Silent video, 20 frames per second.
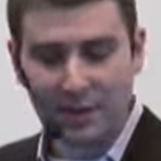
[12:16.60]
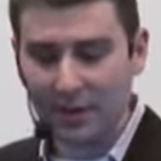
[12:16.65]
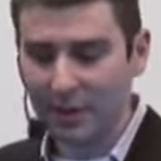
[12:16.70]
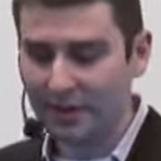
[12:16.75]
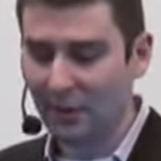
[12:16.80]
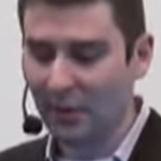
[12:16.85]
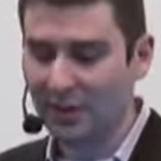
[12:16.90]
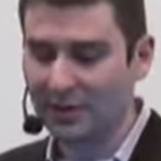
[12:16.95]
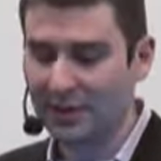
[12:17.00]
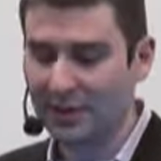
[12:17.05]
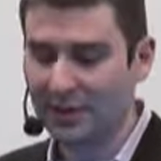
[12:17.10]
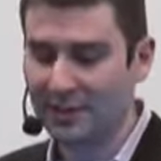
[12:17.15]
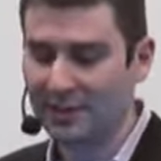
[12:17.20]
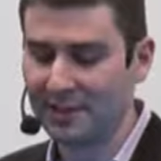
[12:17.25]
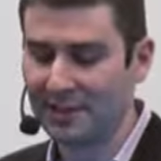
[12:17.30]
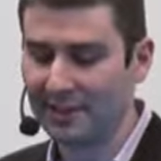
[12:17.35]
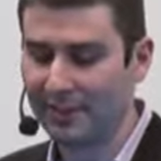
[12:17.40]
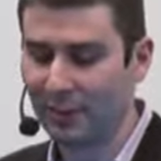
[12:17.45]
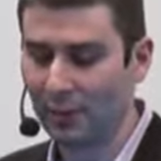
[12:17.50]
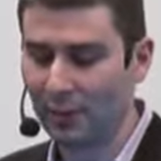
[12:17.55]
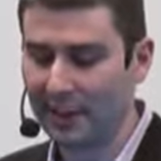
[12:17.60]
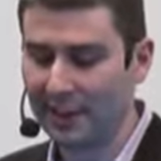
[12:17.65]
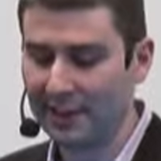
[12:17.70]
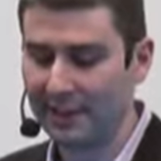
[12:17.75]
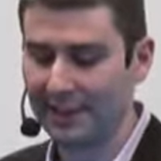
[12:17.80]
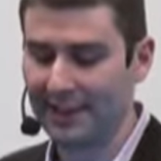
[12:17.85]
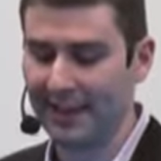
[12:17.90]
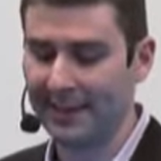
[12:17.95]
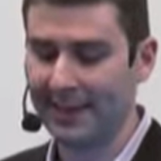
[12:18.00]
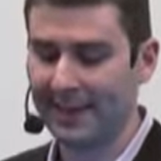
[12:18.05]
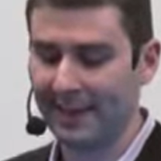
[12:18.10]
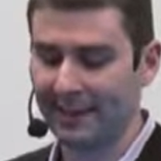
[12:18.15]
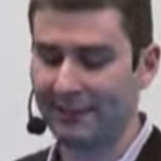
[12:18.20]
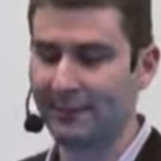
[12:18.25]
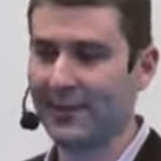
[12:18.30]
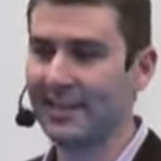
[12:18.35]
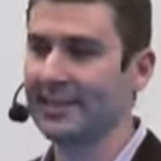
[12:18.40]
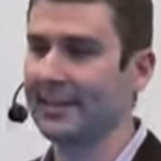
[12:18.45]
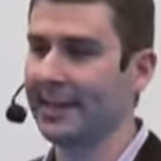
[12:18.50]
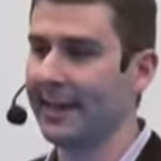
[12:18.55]
Fourth is an interesting point, this idea of
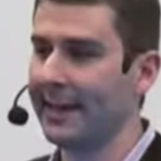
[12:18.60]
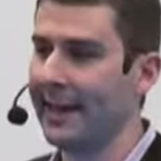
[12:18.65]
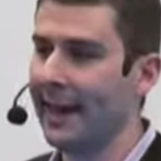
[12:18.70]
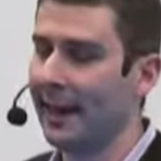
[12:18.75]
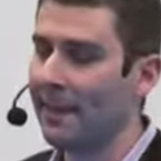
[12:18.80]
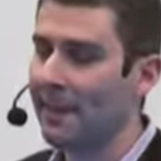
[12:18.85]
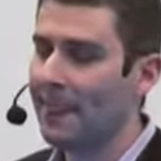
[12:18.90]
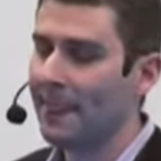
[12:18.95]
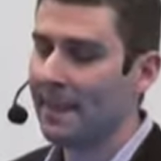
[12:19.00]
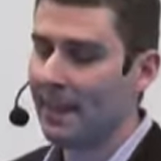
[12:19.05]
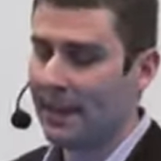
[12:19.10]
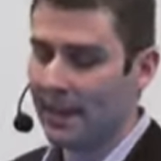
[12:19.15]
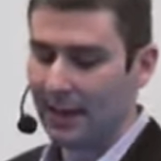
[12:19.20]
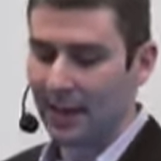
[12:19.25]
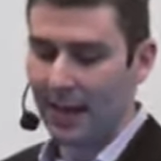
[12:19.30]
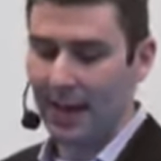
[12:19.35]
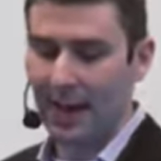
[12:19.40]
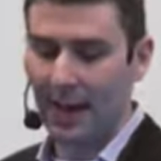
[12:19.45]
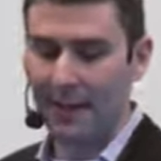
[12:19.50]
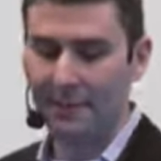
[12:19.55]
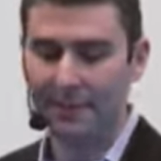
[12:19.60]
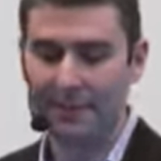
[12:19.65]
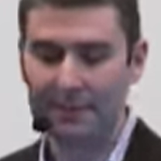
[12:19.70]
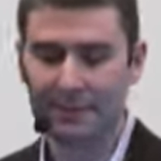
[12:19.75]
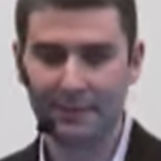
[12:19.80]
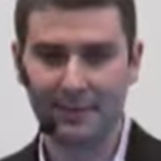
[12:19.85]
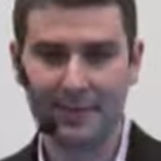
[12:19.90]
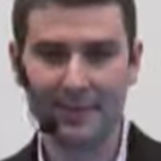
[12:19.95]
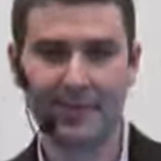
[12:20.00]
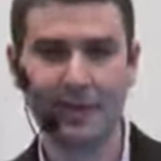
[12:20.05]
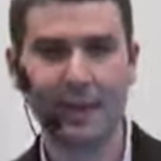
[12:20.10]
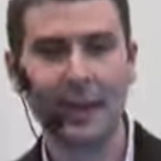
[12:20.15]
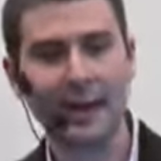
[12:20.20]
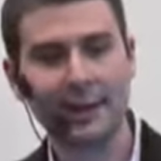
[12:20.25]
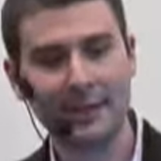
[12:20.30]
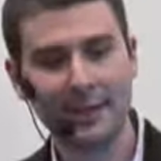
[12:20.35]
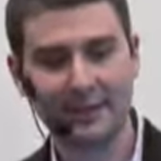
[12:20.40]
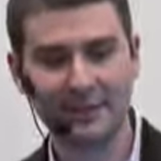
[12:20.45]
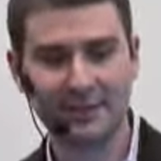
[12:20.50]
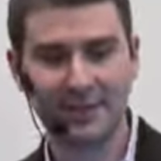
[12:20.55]
mixing it up. There's a
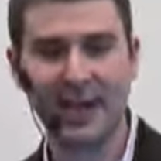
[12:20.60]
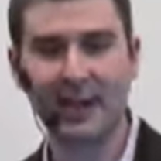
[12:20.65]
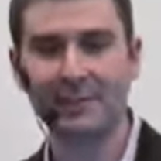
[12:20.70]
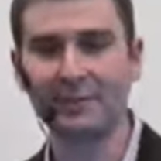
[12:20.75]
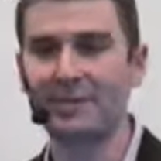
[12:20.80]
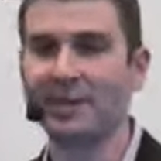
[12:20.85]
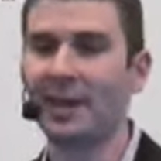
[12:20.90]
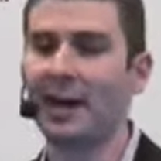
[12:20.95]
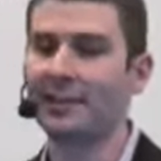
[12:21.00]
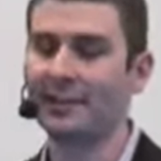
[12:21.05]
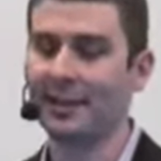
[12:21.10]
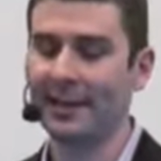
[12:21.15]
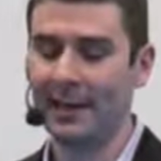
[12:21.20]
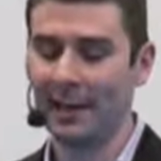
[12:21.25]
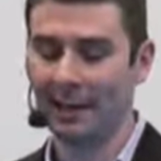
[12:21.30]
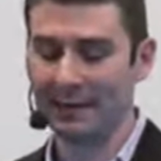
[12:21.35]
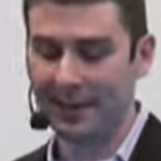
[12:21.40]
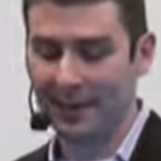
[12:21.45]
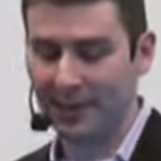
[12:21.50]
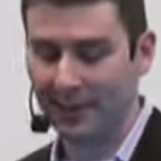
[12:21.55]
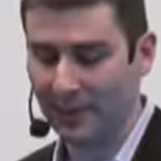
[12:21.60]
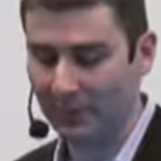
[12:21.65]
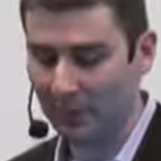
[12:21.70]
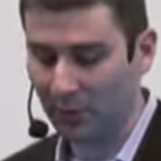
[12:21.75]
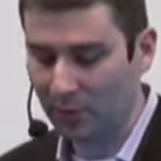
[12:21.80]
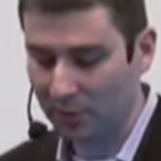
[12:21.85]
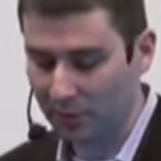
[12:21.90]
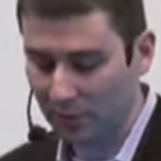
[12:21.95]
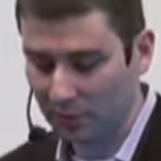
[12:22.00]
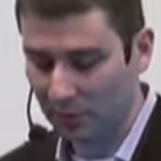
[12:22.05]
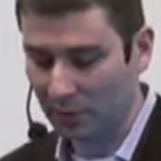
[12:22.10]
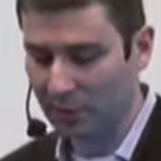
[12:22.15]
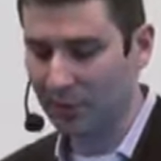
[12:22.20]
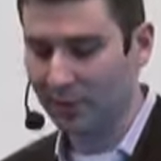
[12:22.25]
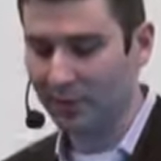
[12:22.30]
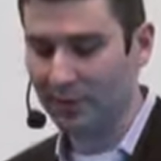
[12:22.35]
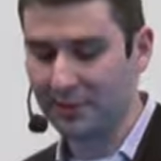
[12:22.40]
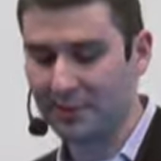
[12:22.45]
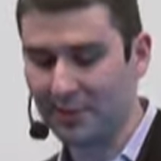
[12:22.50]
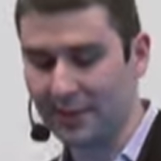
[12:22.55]
lot of different types of content out there, and we'll go
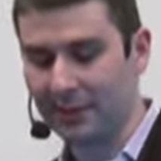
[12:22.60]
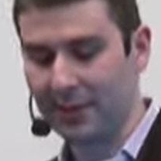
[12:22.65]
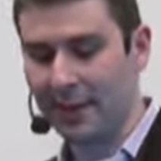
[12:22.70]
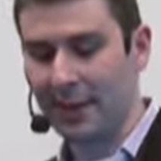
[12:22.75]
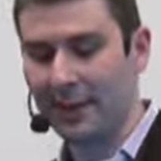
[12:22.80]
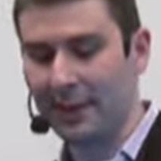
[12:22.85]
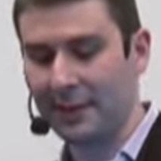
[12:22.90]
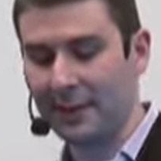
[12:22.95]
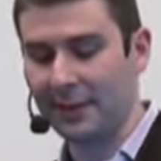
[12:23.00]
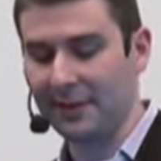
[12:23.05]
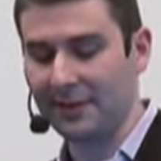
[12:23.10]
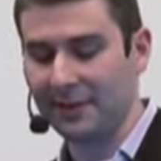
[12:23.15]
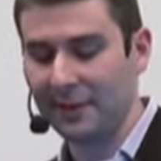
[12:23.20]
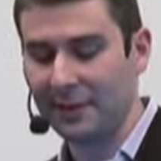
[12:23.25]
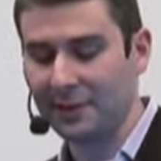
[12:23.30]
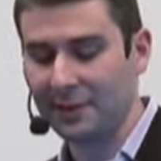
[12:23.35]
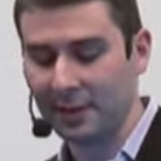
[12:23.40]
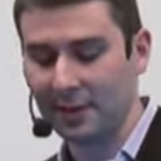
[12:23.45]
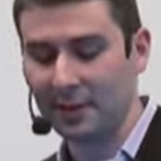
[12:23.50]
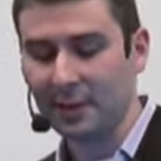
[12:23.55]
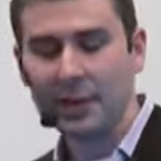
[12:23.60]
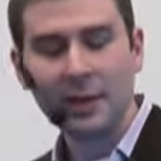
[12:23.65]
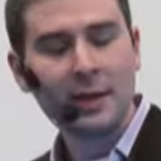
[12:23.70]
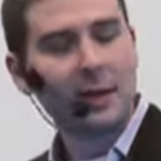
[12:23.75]
through some of that in the future.